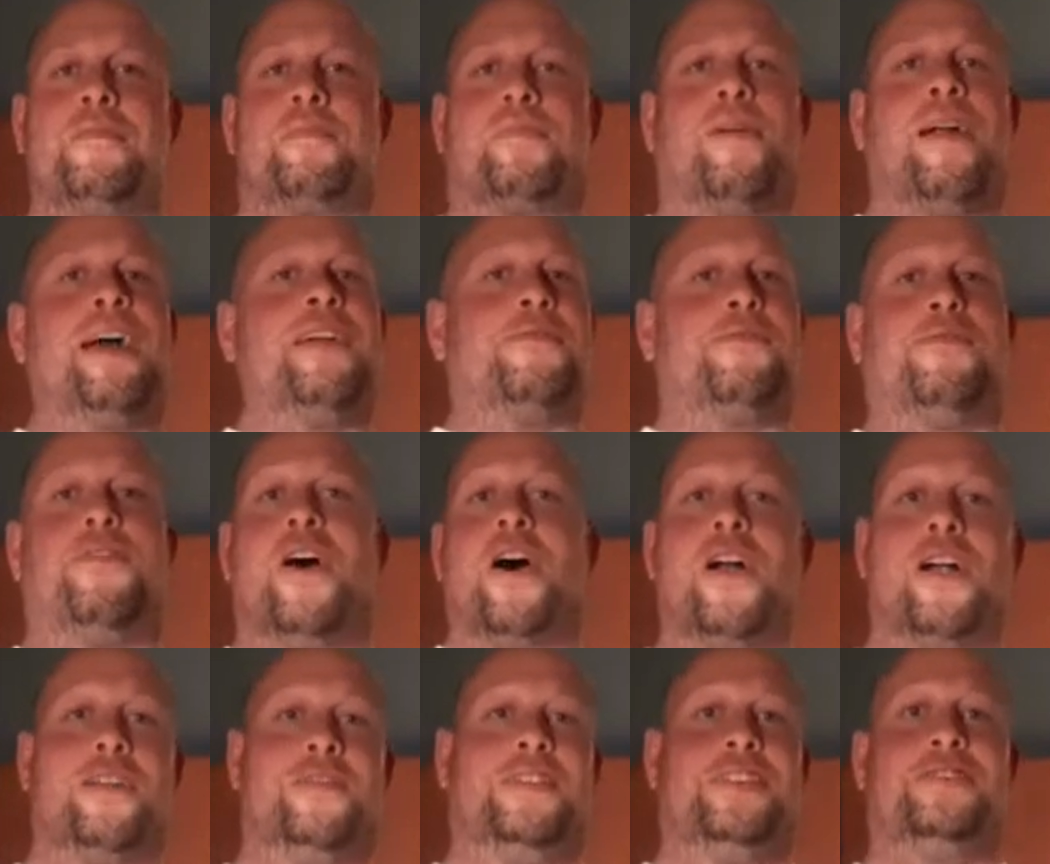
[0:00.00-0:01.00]
Brett
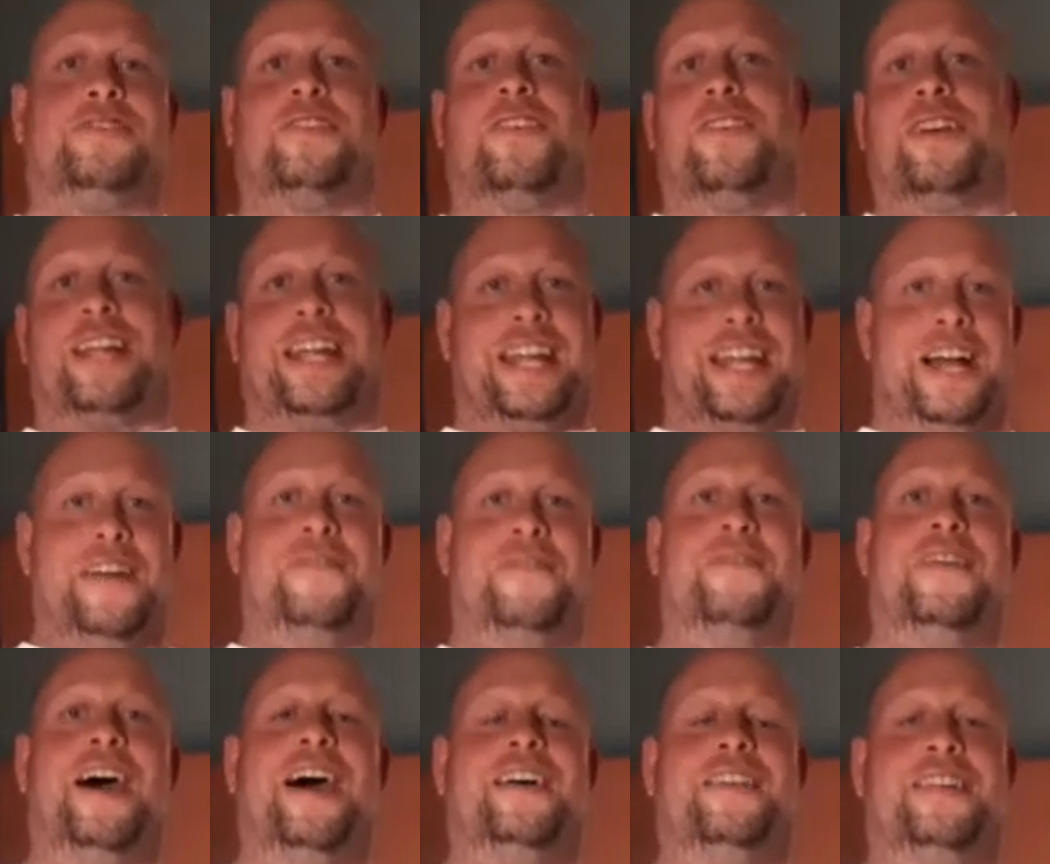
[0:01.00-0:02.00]
Favre is doing it, I
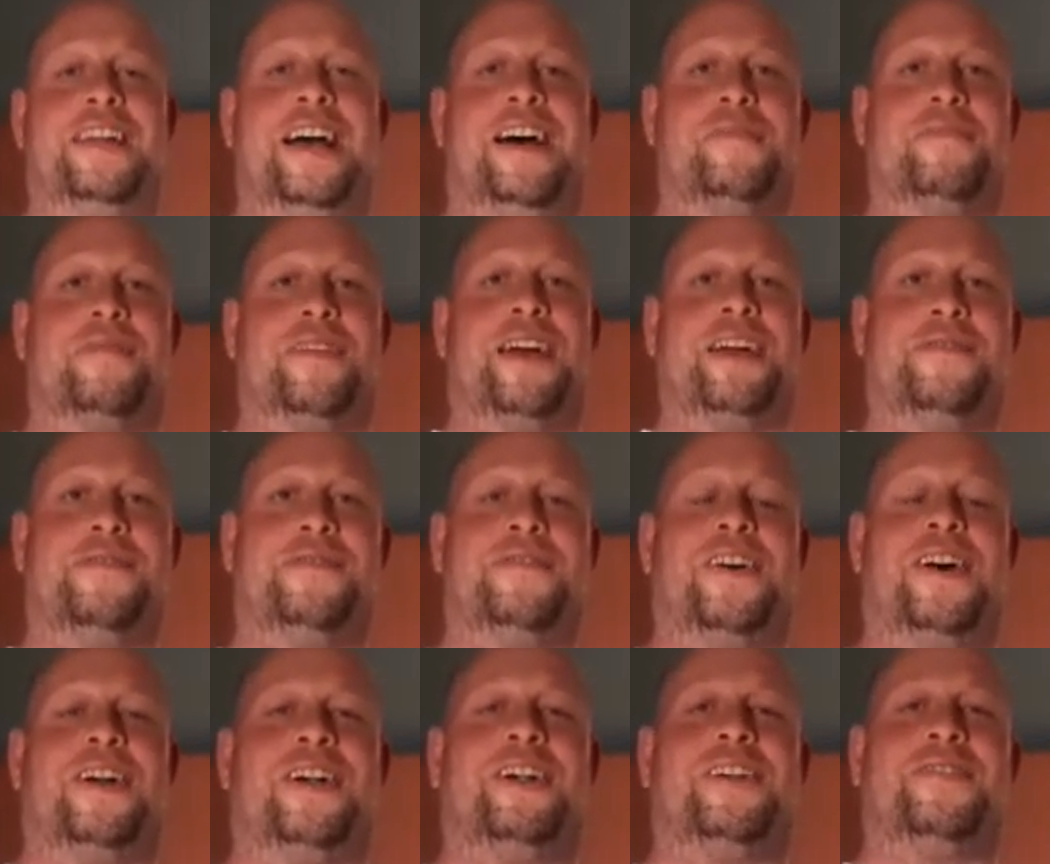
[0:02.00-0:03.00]
found out. Brett
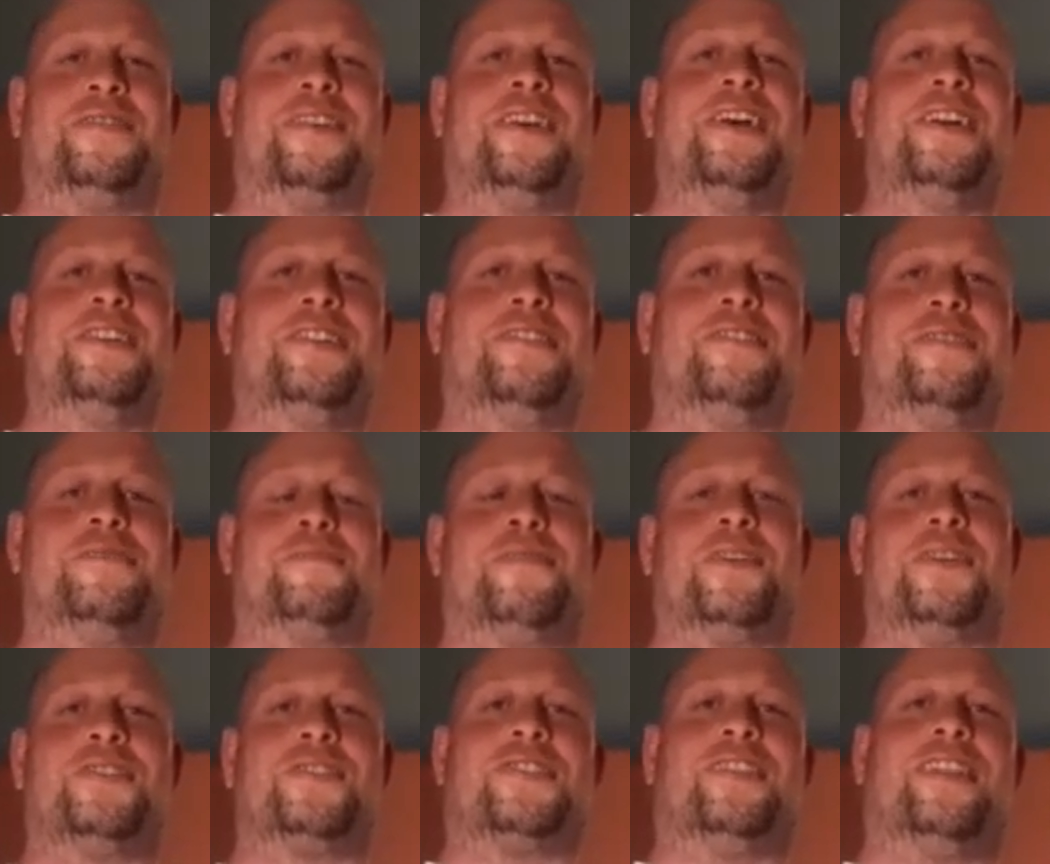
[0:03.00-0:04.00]
Favre doing
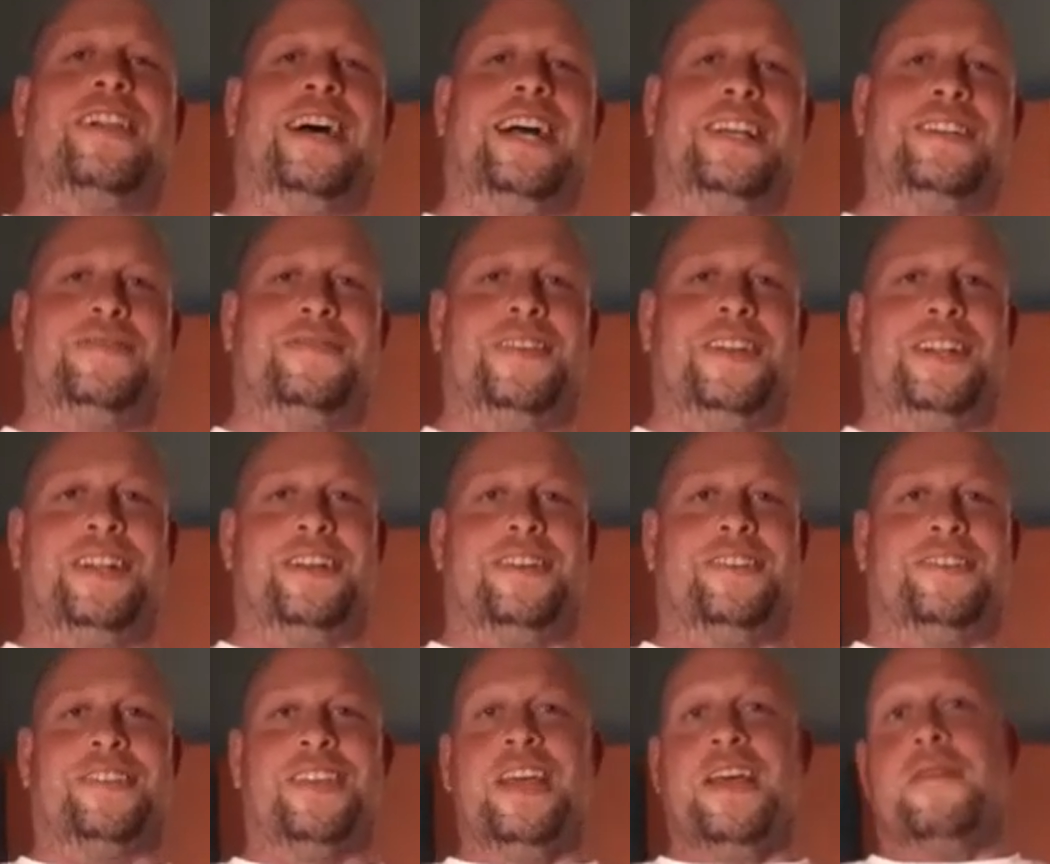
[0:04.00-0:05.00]
personalized
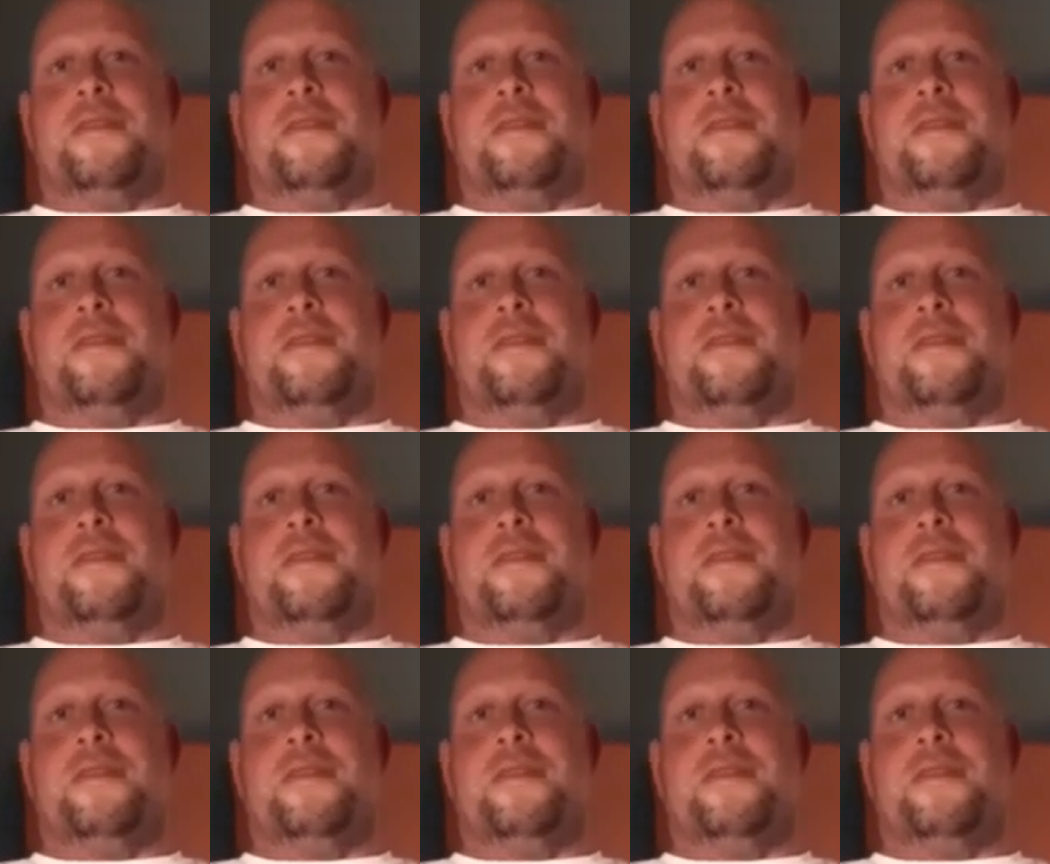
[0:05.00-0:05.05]
videos.